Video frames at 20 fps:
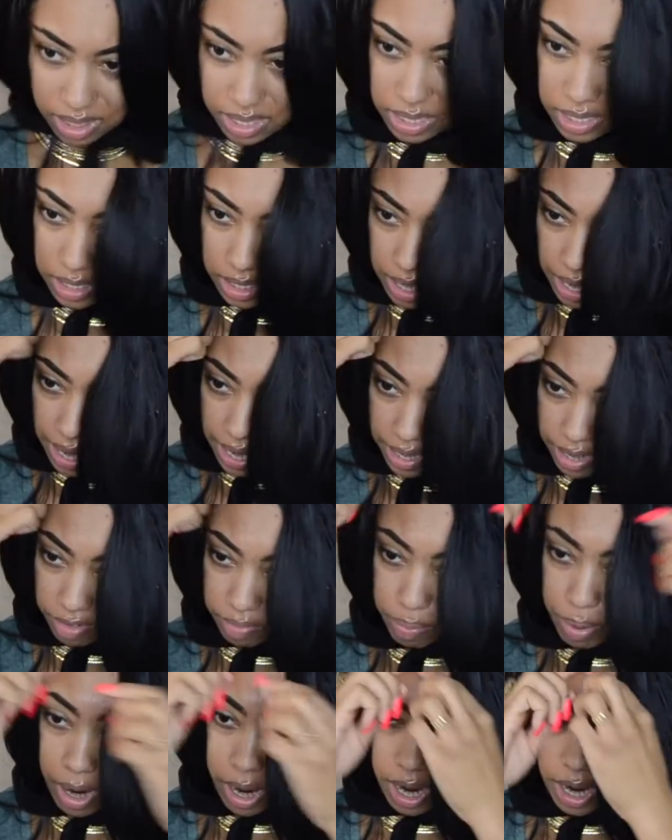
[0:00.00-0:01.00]
this kind
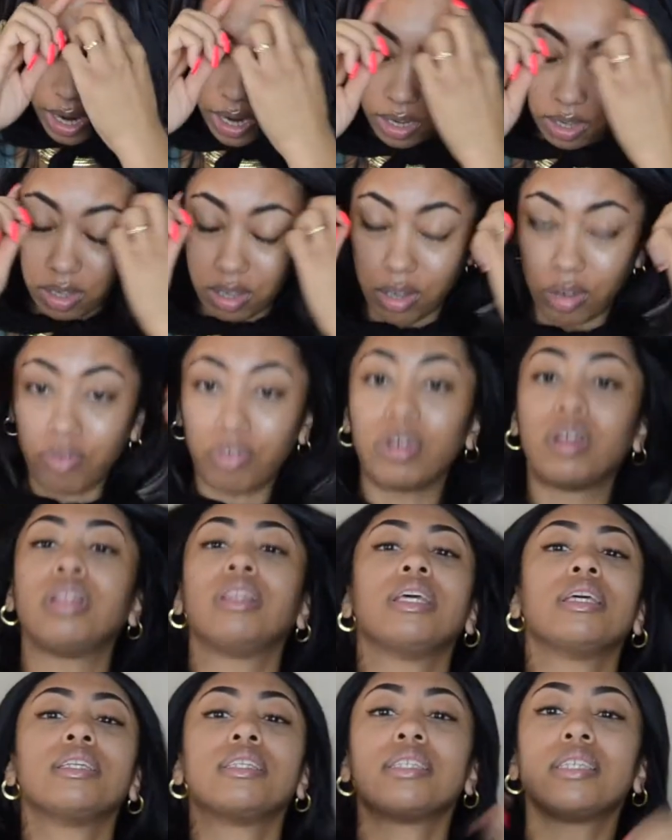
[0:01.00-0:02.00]
of part look
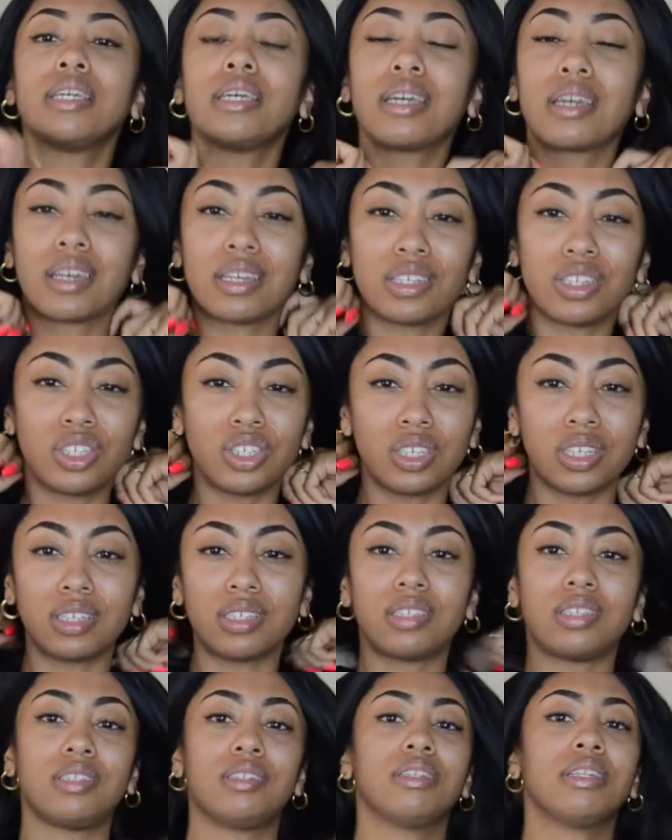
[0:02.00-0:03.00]
realistic. It's
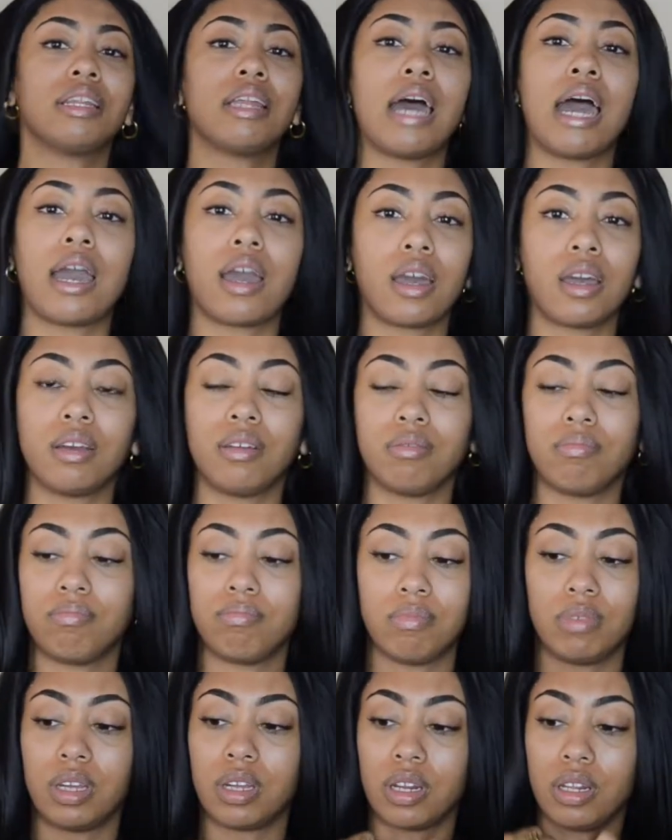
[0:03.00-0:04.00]
just not
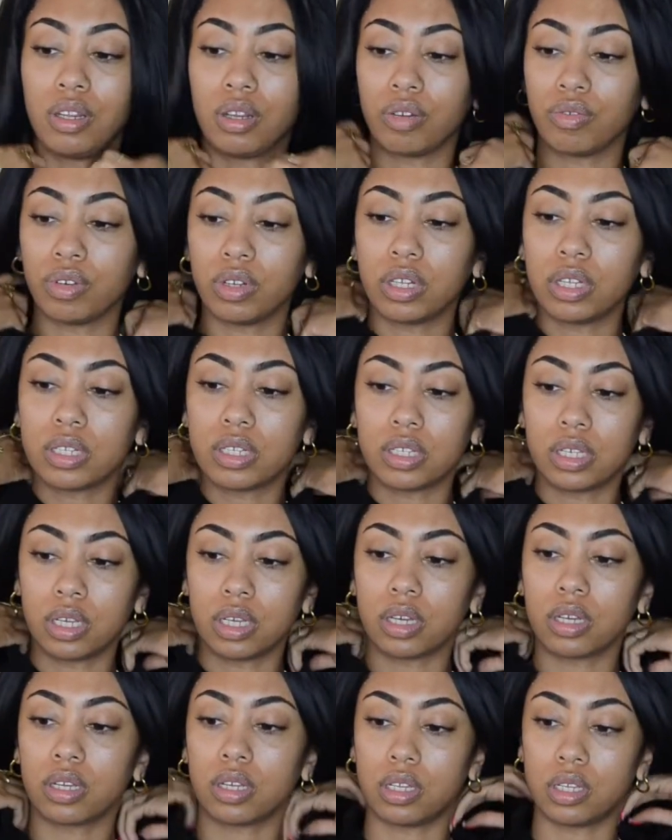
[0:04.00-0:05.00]
gonna look
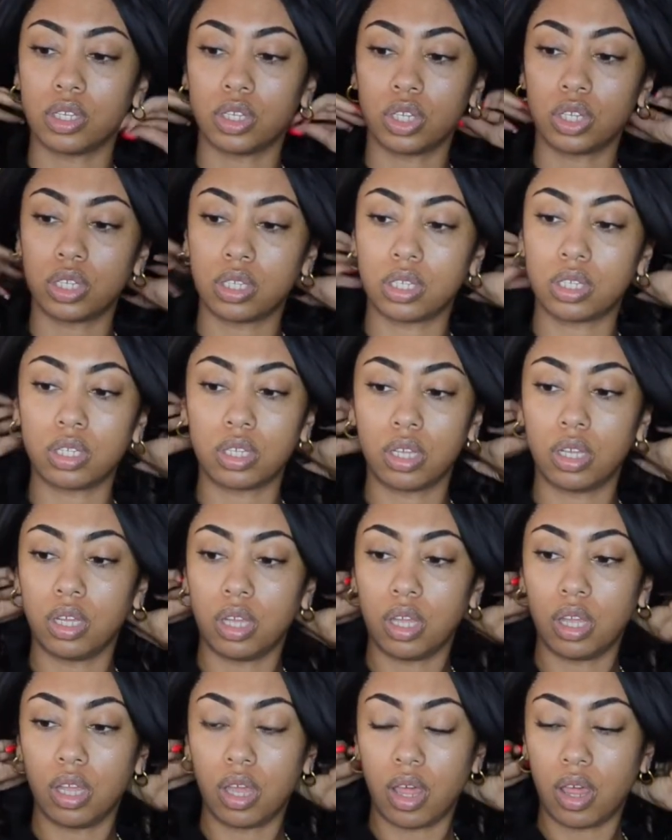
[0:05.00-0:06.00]
realistic. It's just
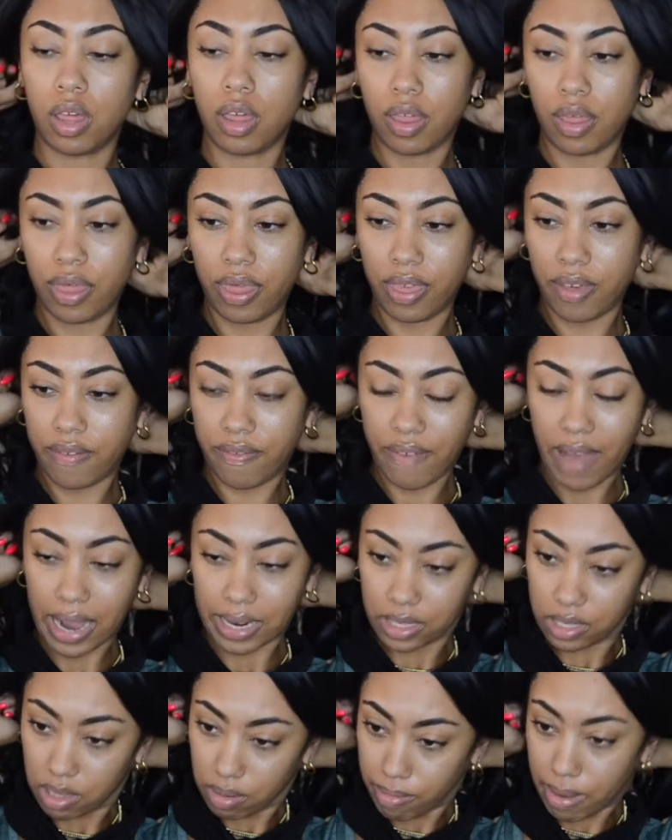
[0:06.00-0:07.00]
the
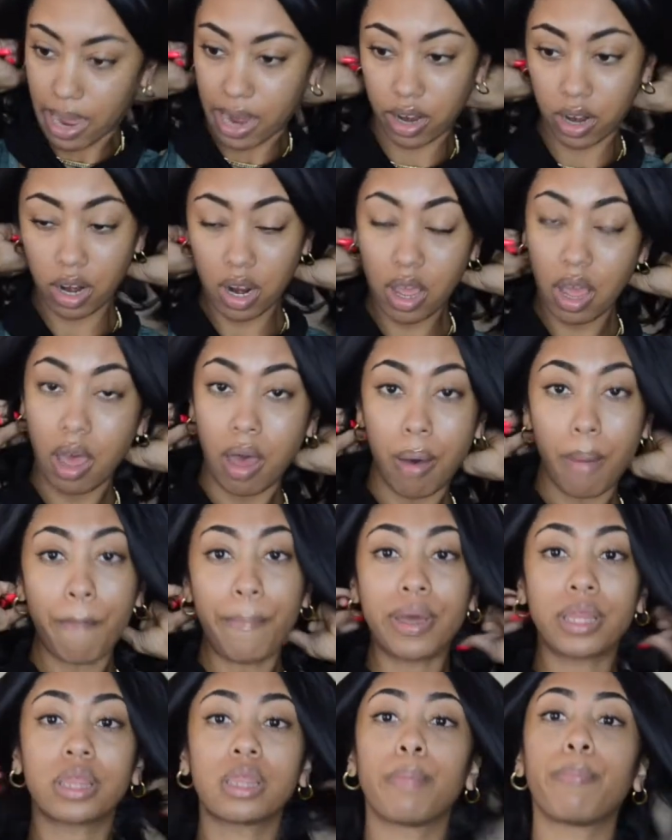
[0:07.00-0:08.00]
fact of the matter.
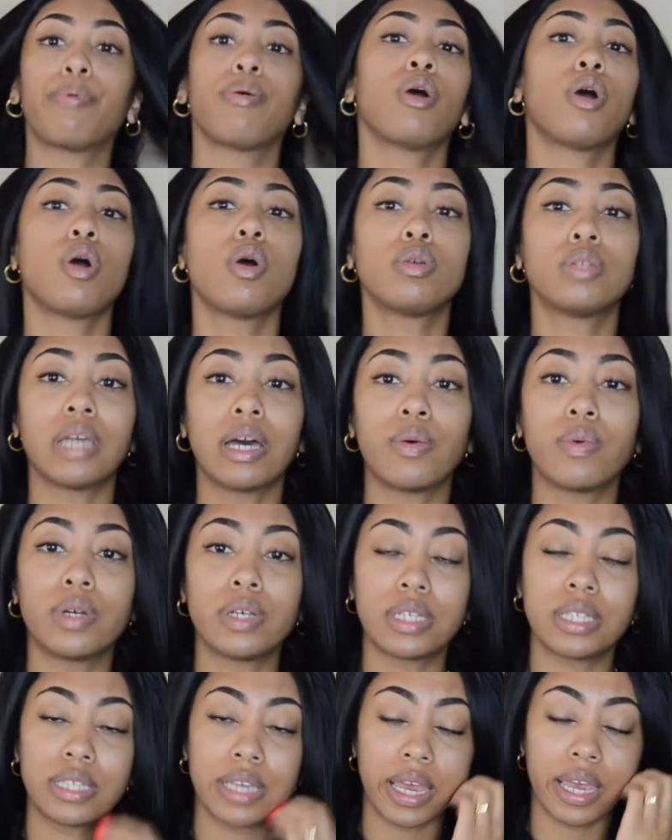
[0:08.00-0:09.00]
But the pros, I
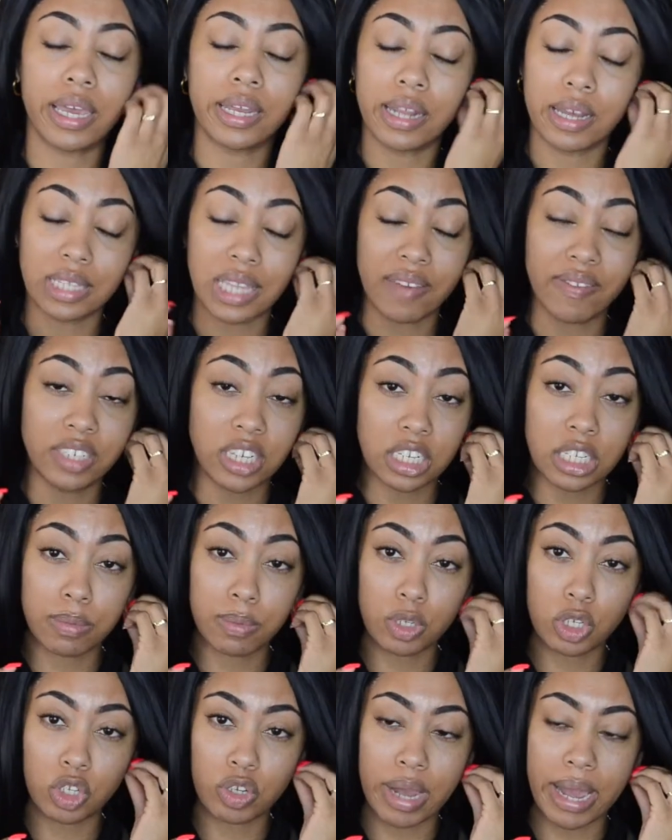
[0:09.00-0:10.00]
will say, it does have
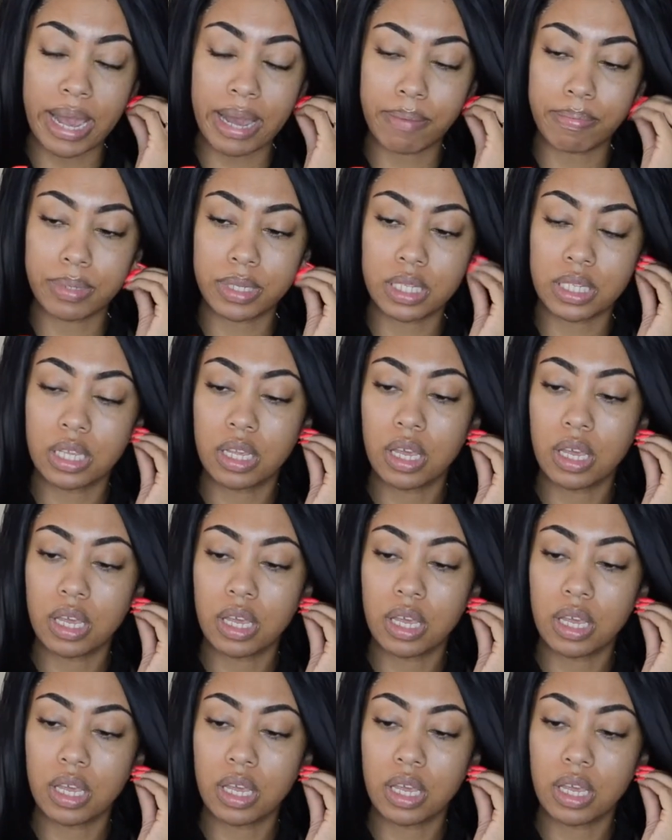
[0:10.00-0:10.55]
adjustable straps.